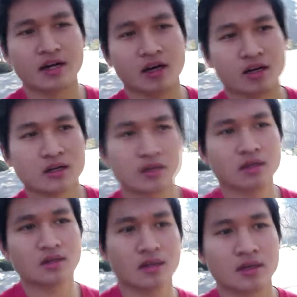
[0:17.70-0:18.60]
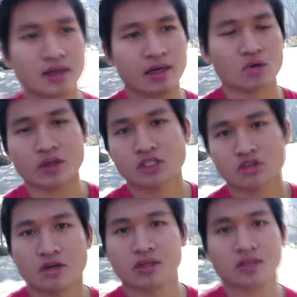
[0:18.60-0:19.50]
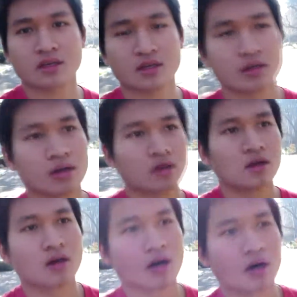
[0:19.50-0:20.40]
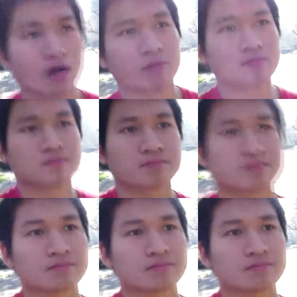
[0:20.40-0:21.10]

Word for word: uh, in a restaurant um,